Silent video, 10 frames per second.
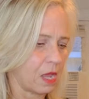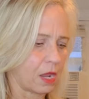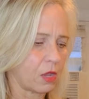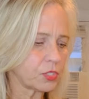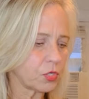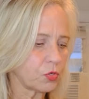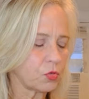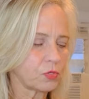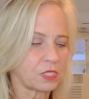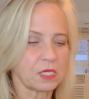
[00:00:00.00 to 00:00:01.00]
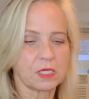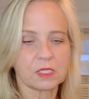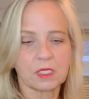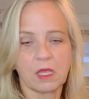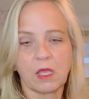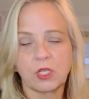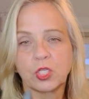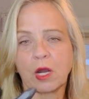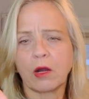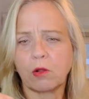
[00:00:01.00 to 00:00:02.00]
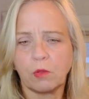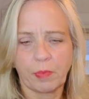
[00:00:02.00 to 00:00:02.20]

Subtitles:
I also use these charcoal